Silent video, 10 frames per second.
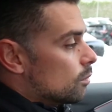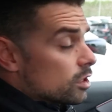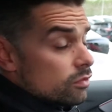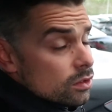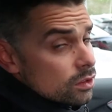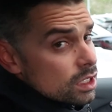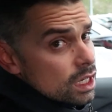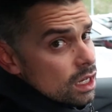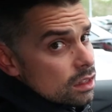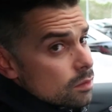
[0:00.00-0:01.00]
But if you were to
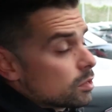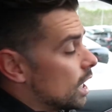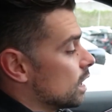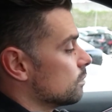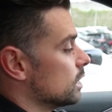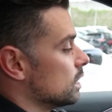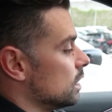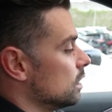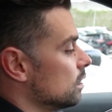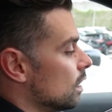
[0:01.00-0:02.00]
get in the Platinum
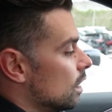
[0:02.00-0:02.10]
Elite,